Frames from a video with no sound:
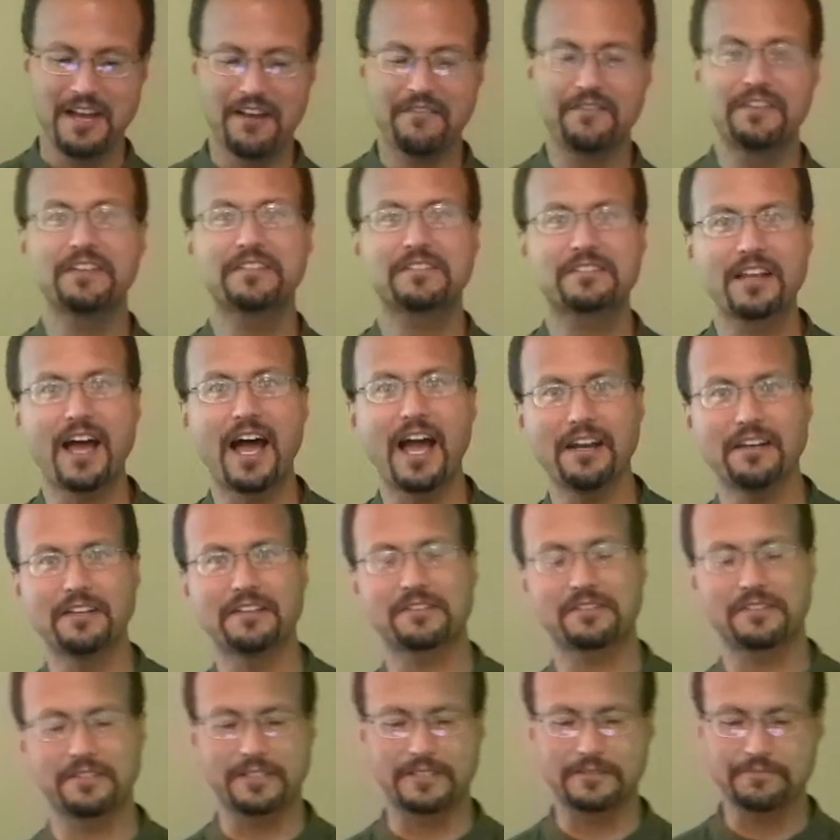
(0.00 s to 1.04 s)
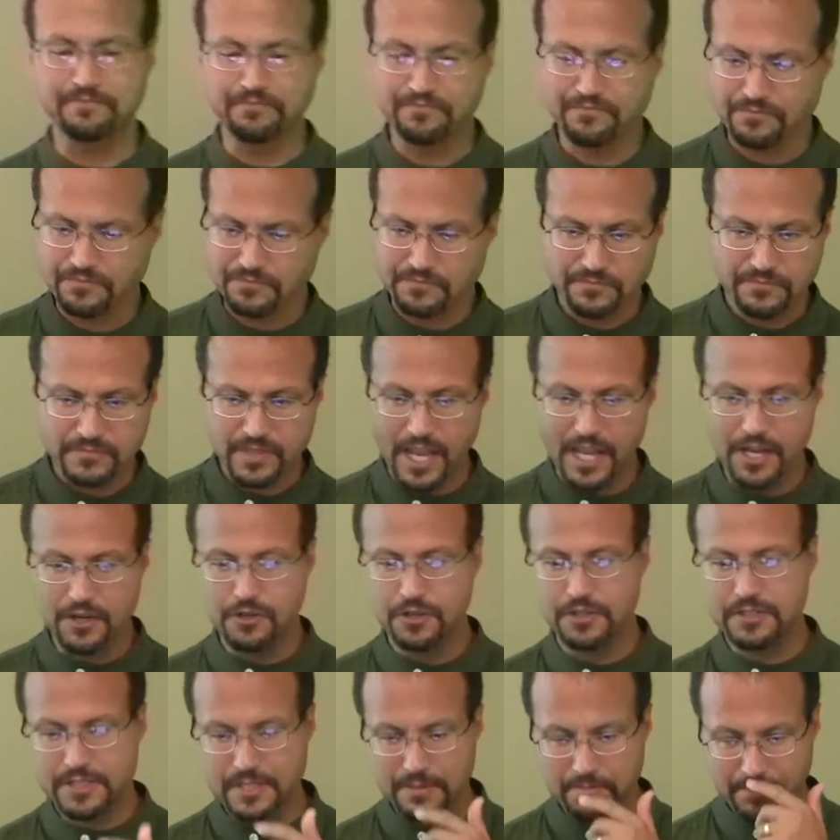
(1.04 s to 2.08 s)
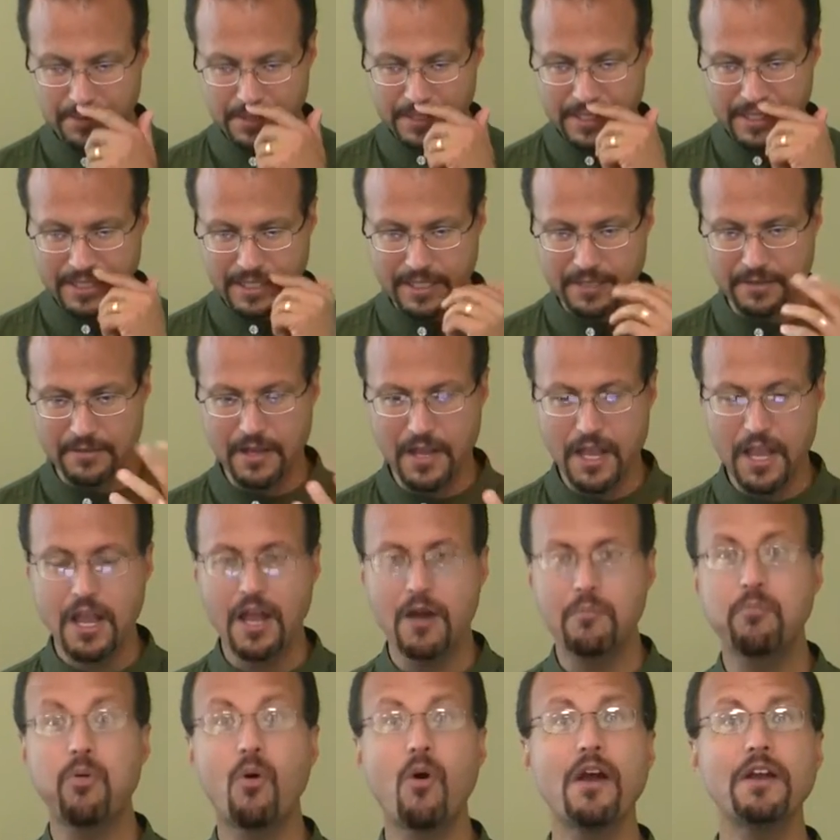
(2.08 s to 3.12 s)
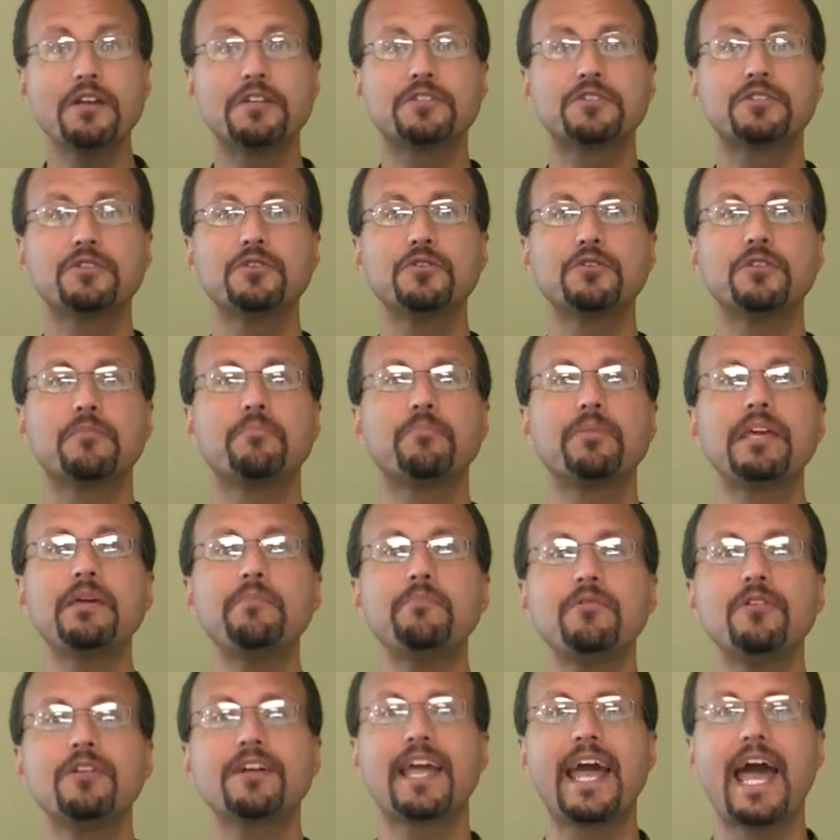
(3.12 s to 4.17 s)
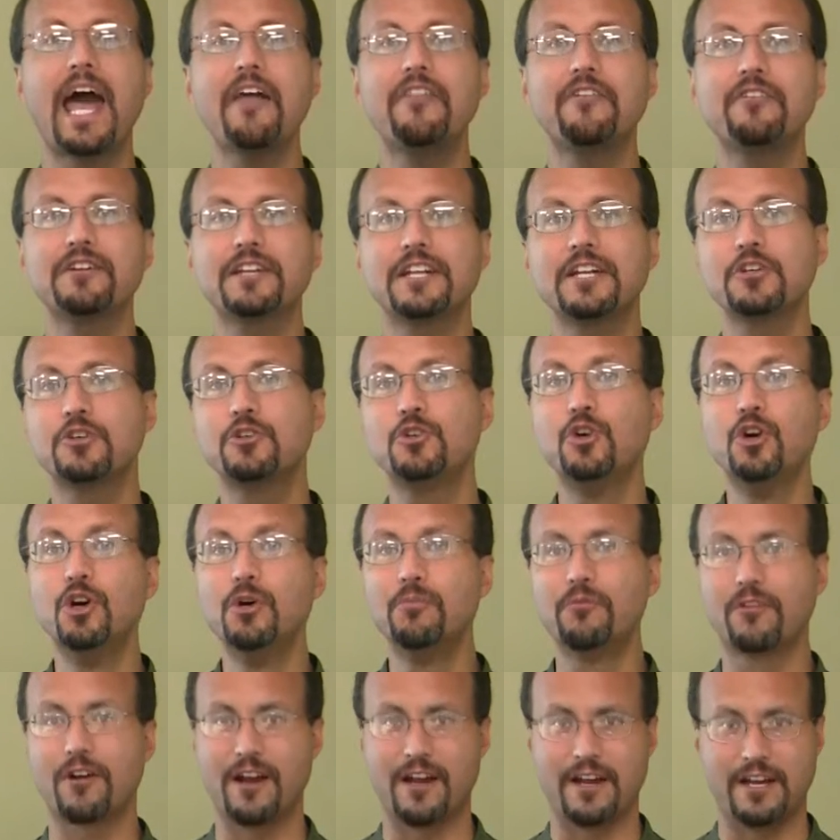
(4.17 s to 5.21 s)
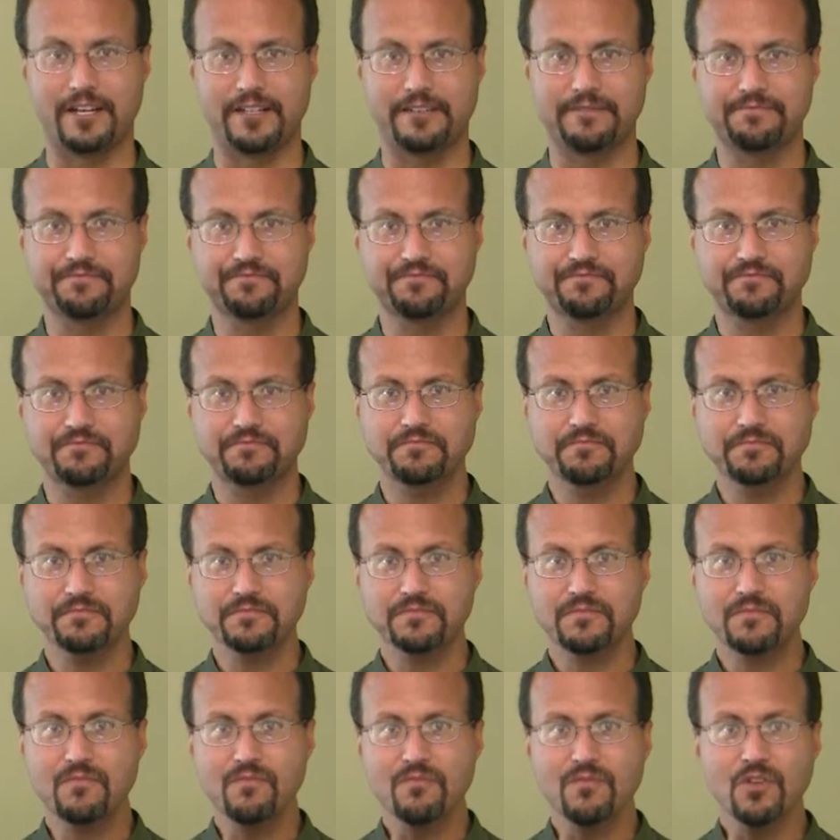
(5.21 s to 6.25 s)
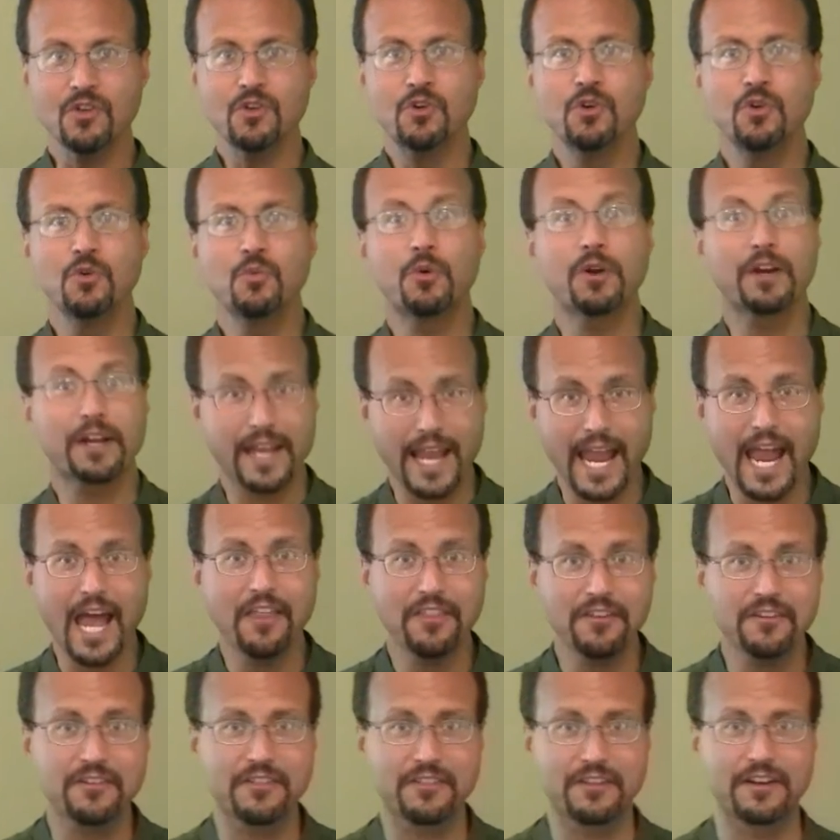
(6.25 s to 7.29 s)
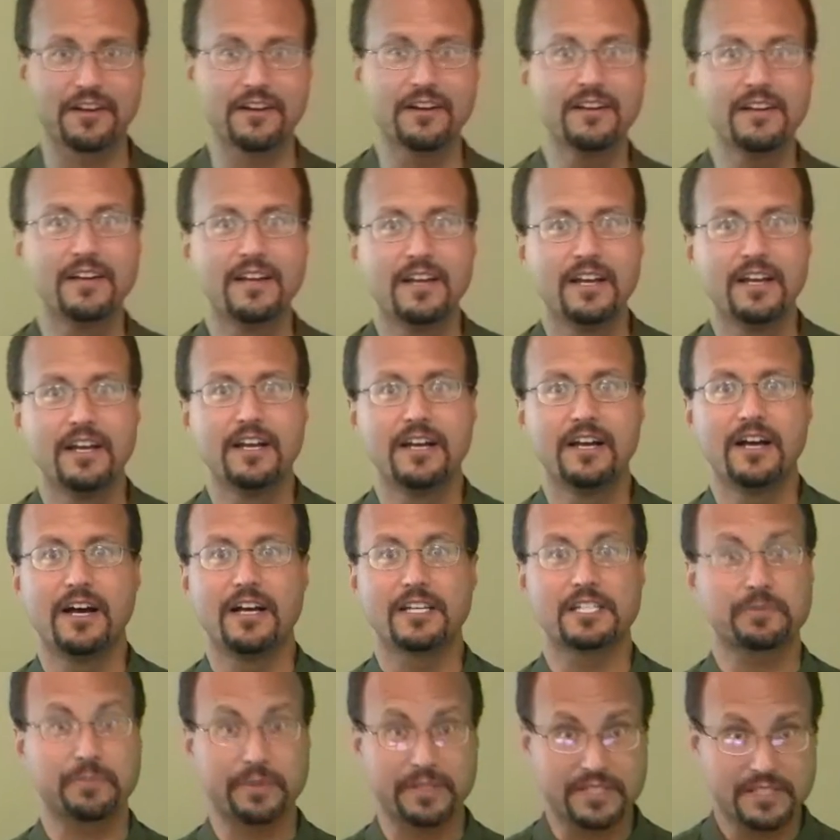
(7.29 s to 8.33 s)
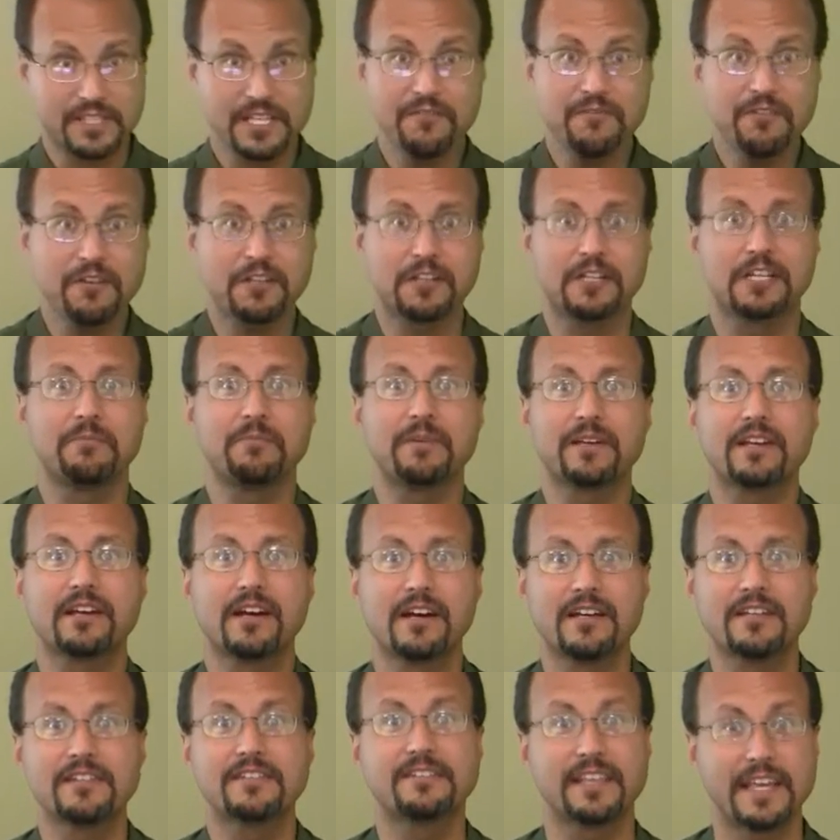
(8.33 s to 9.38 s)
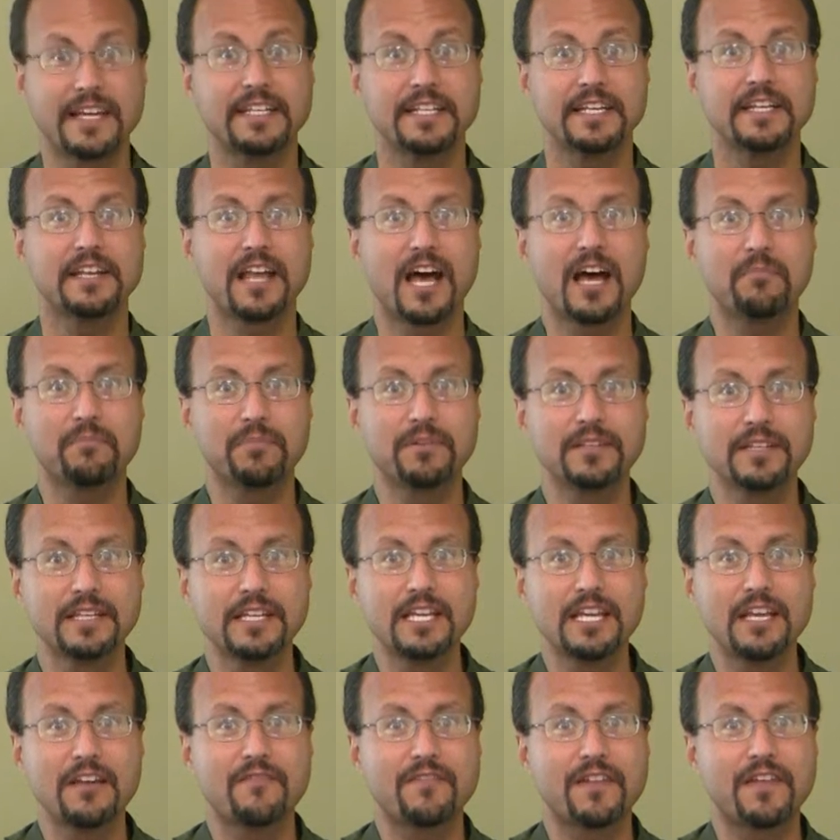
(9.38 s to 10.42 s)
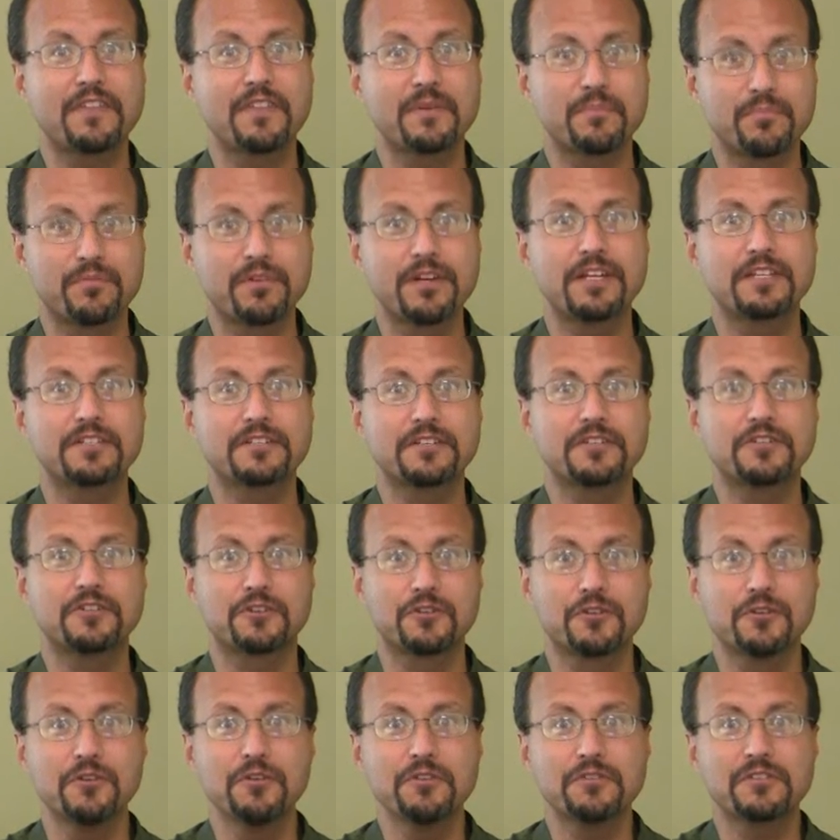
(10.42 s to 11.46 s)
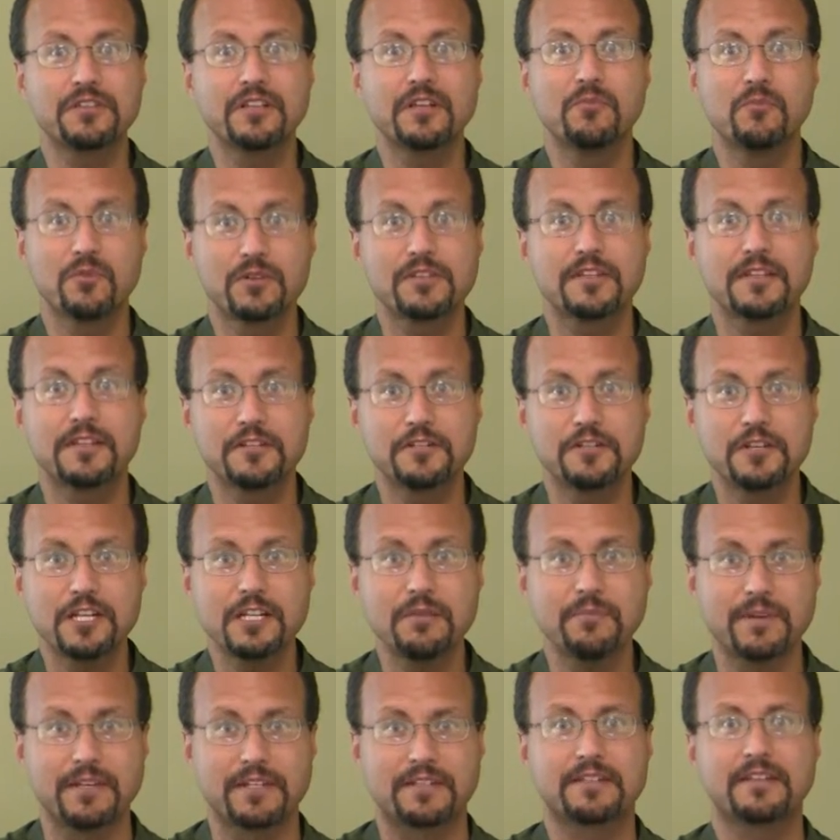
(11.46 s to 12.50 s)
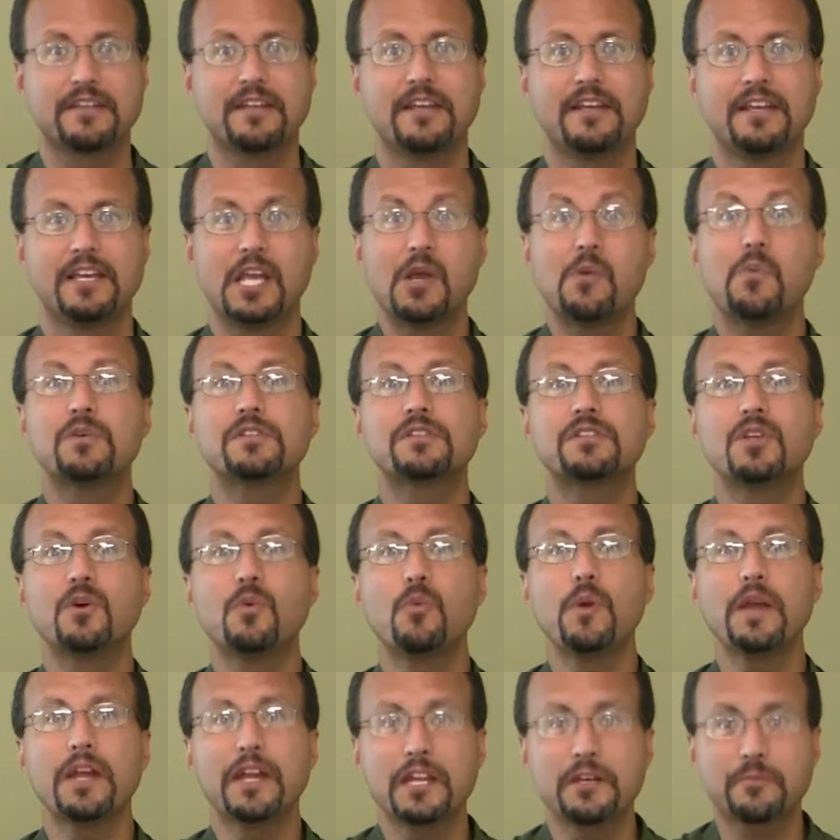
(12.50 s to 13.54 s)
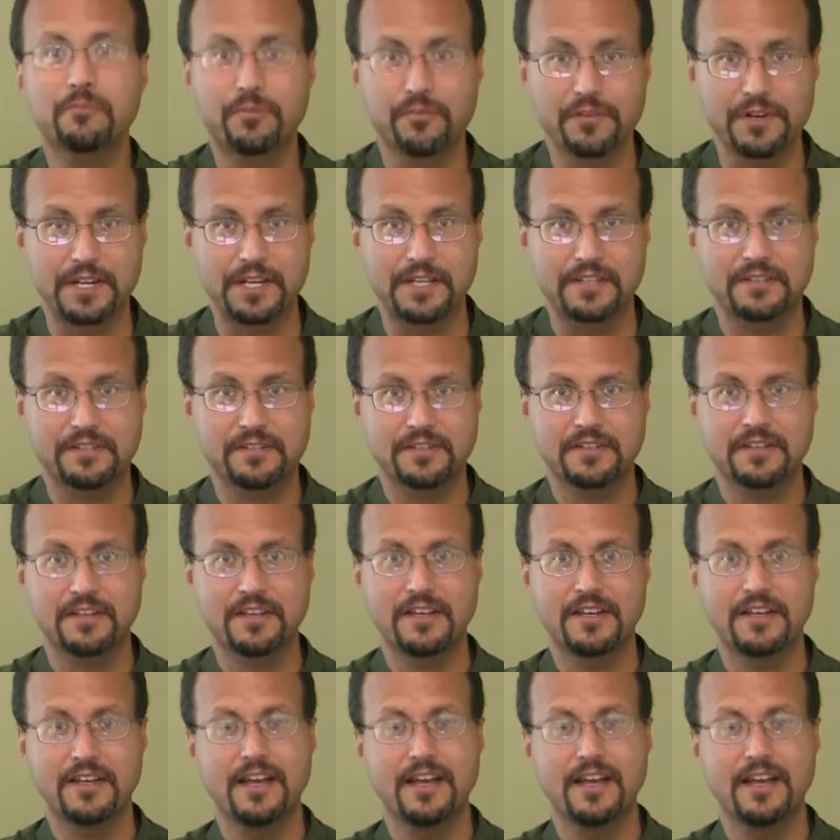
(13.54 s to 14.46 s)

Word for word: of this dynasty. I could simply point to the people gathered in Qumran, who were gathered there specifically because they did not believe that the priest in Jerusalem was legitimate. He was the wicked priest.